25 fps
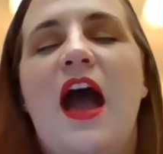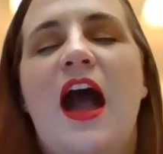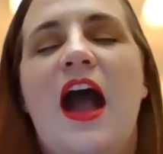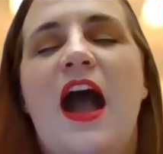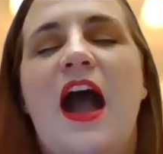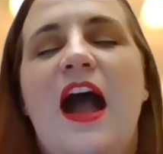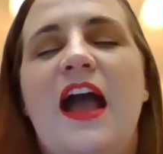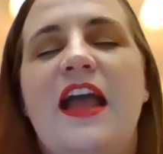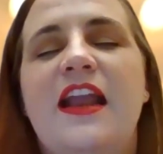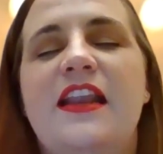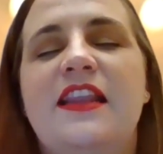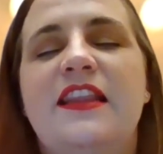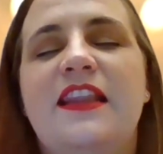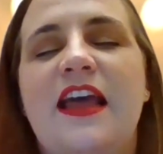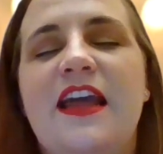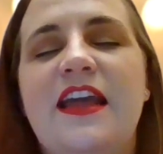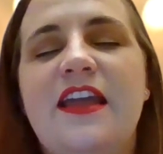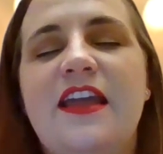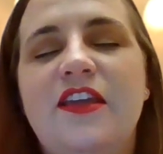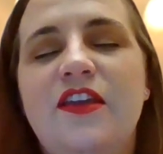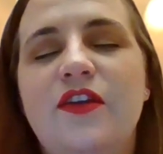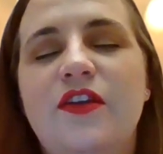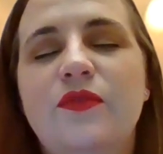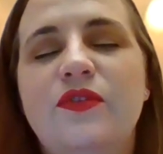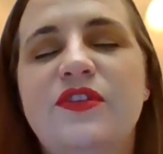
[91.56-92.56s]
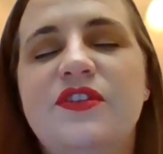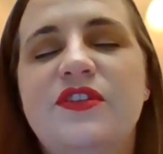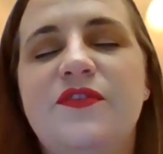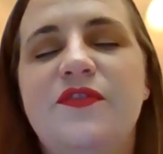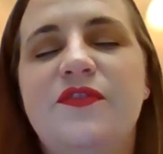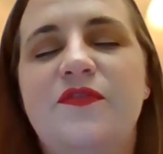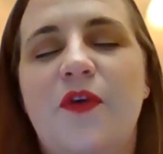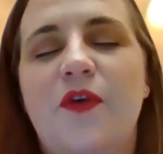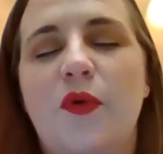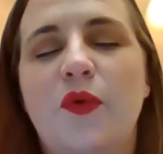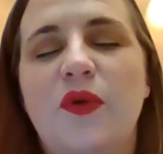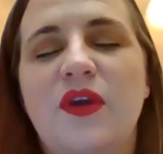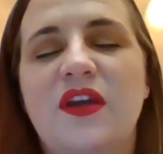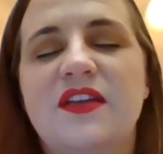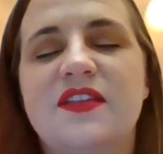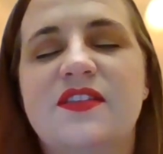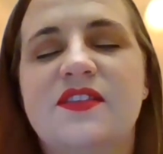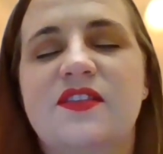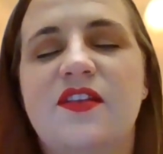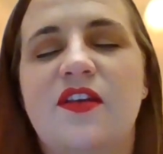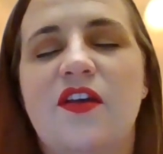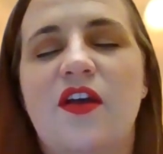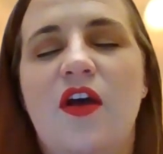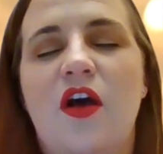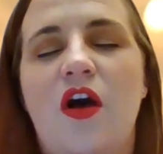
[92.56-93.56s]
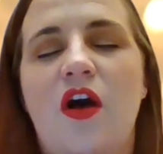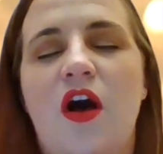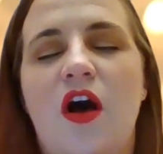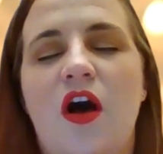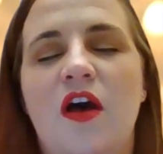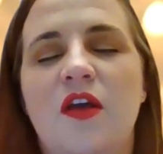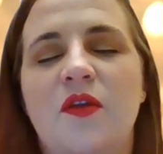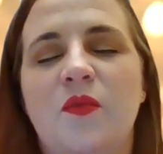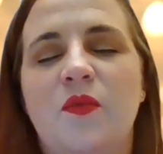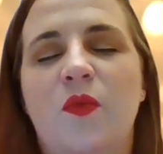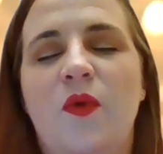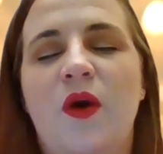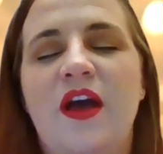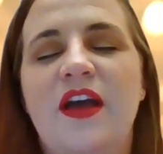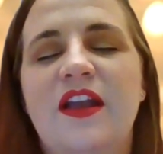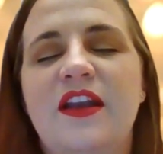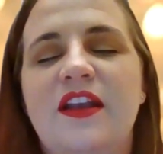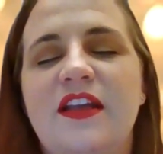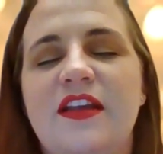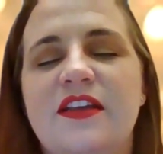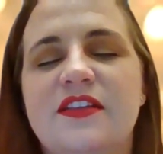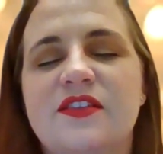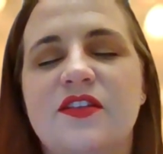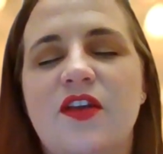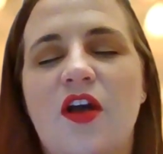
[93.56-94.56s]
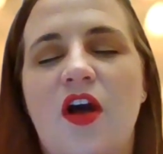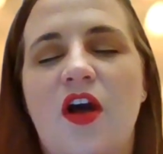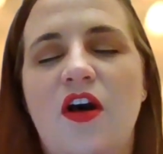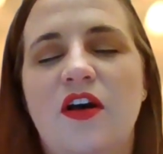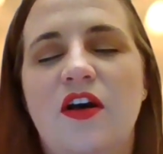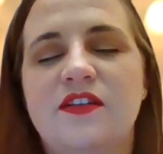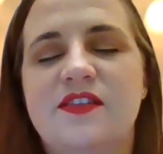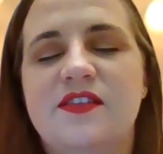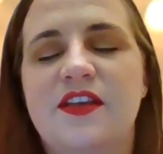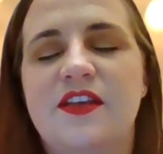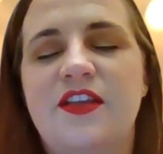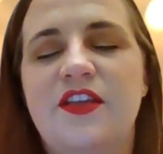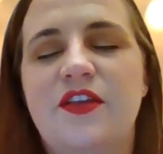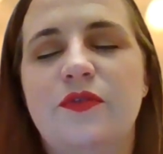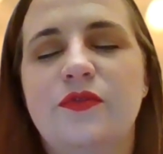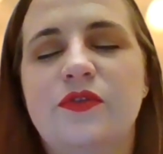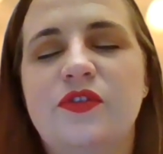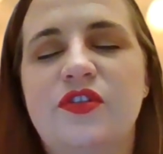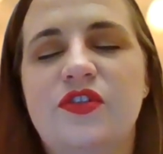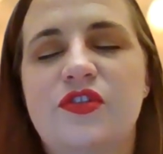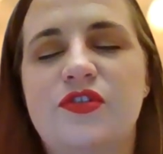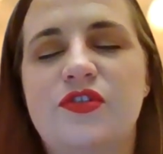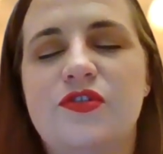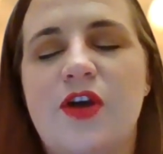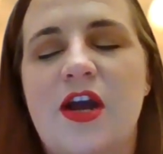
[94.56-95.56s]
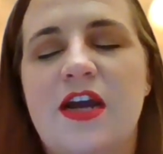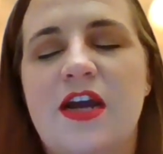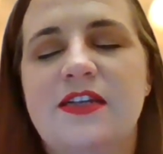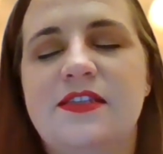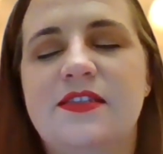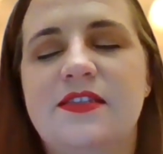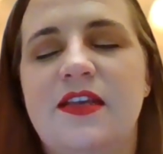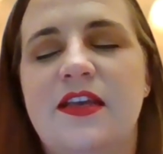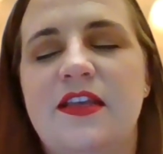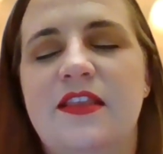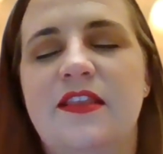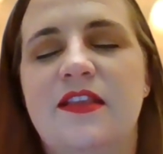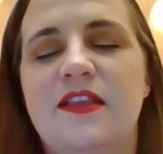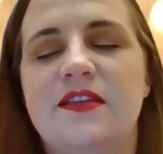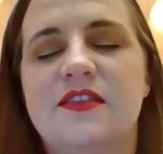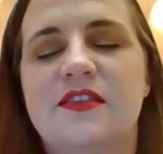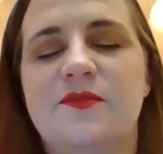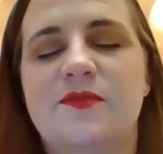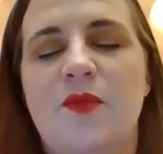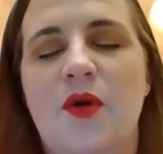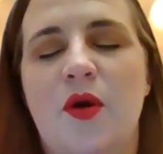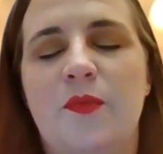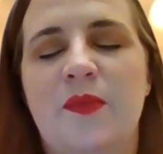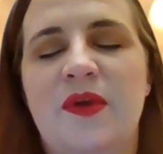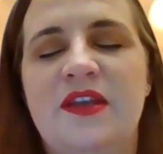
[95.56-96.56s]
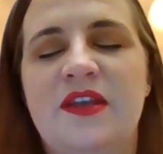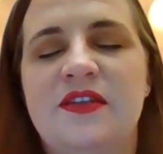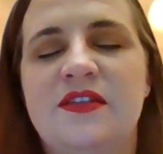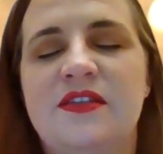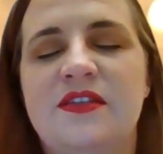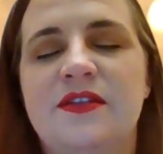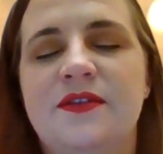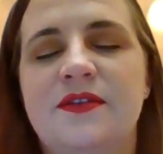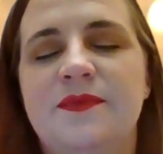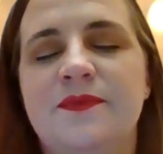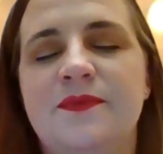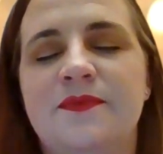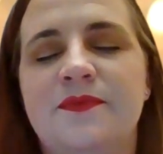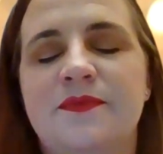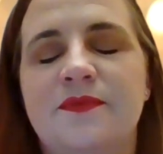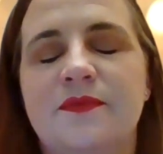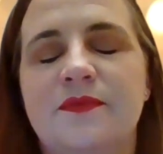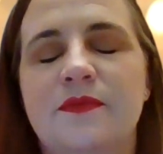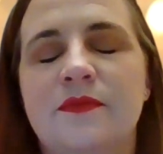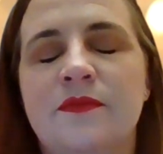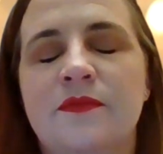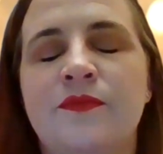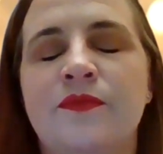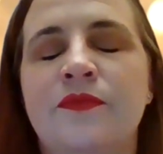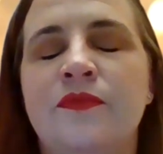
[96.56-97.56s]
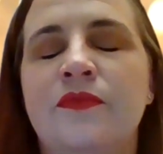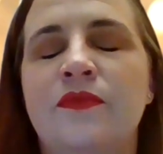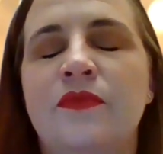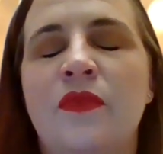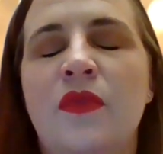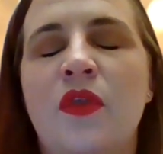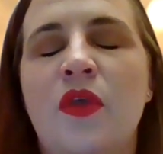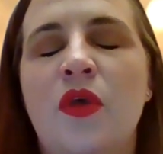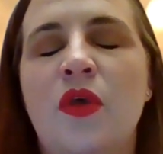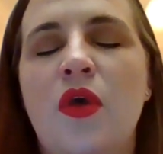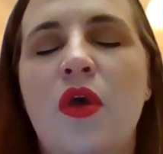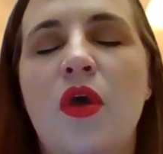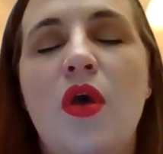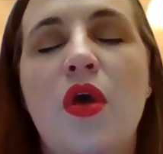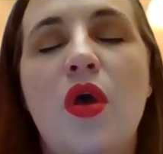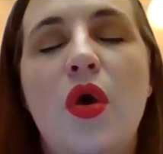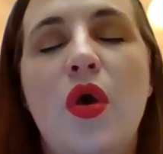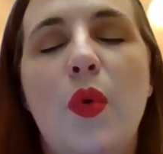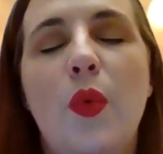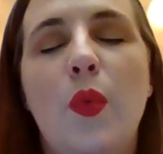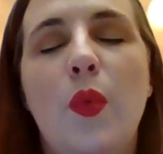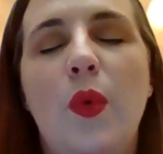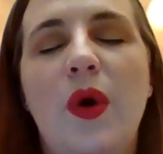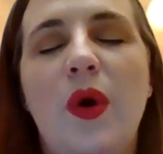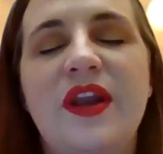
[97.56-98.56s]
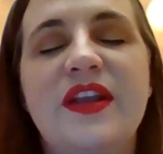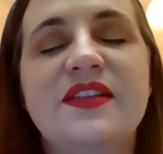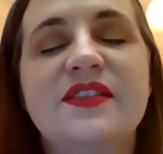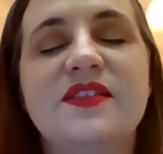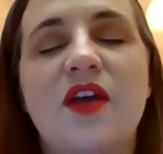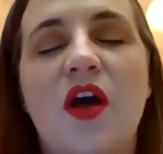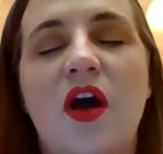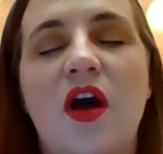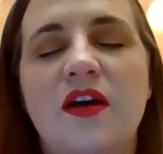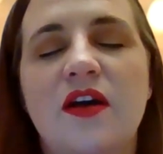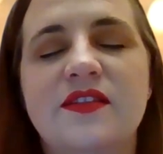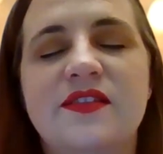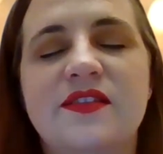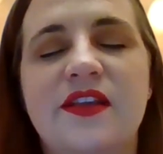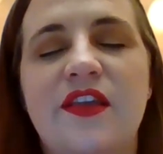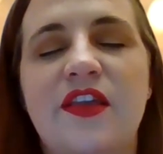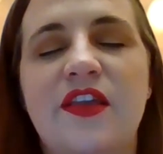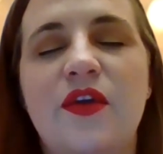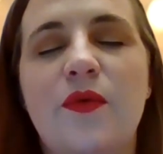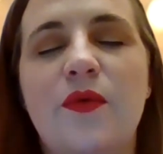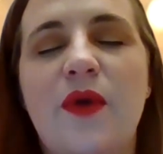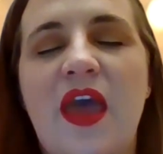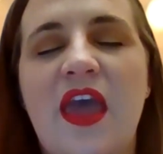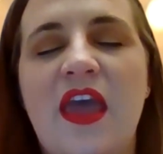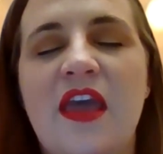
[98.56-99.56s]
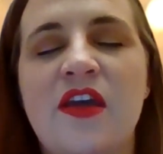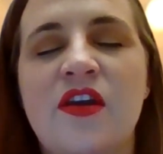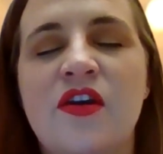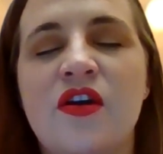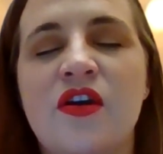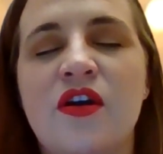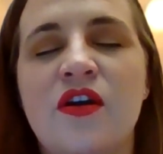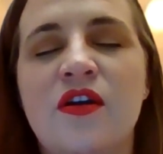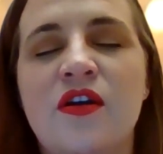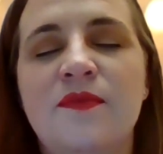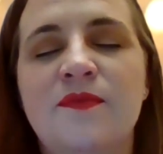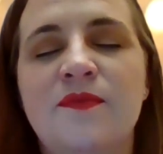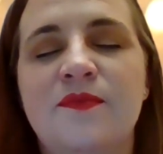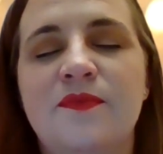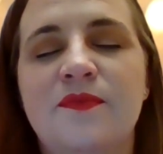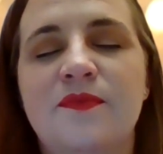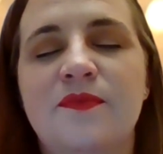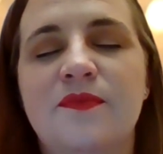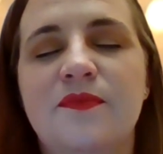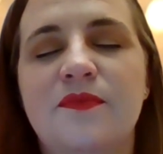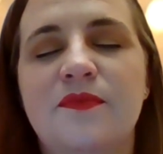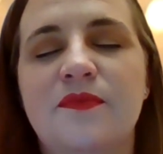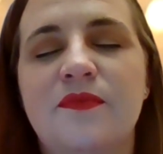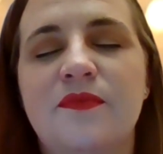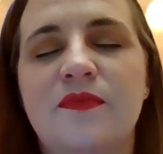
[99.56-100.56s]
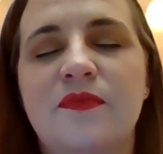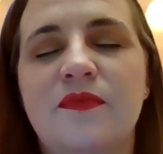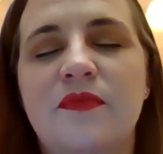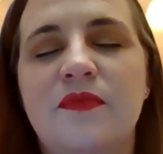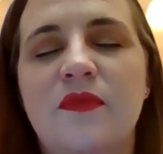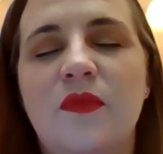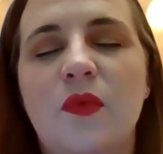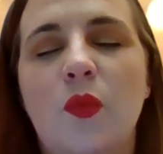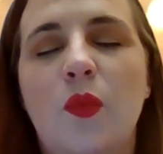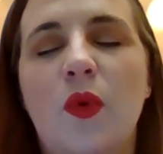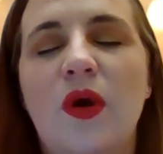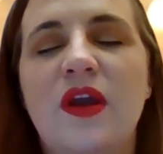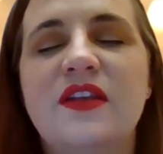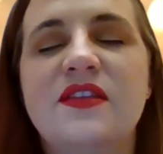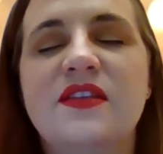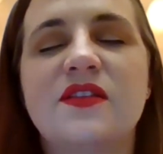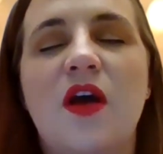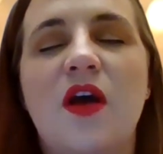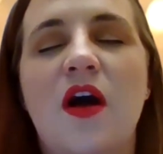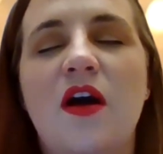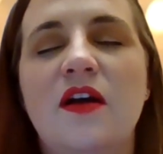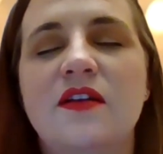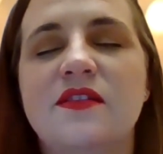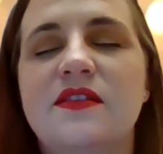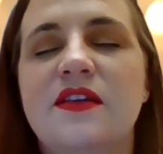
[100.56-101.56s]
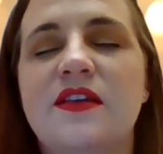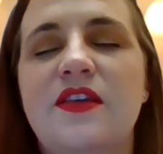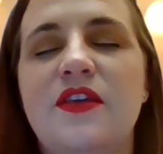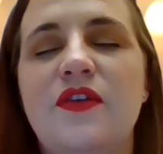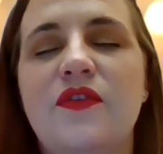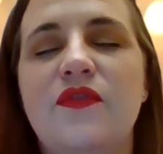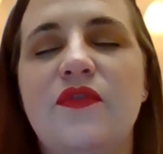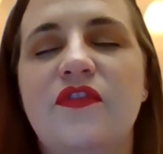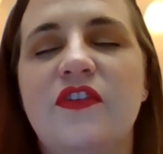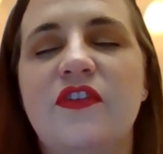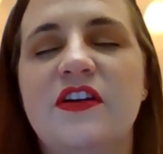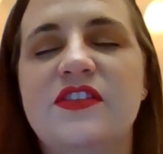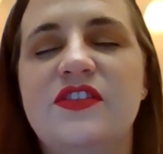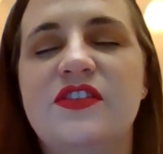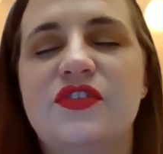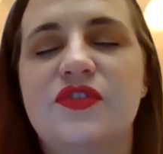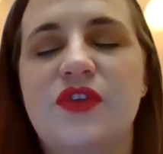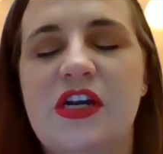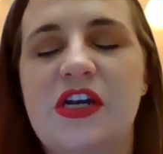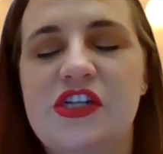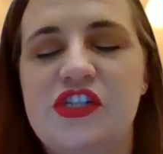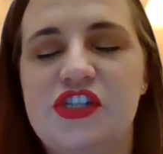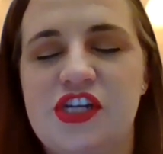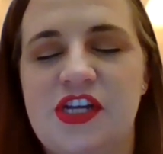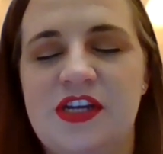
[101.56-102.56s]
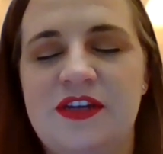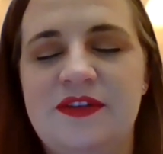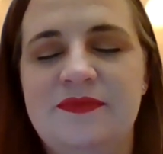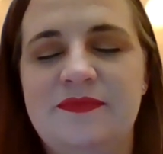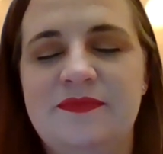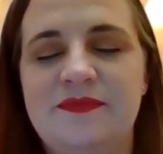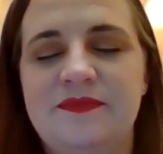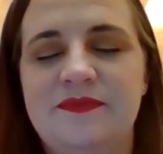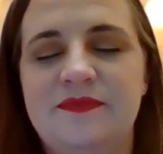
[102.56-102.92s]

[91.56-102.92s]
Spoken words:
I'd like you to focus on what is causing you stress in this moment. What is causing you anger? What is causing you frustration?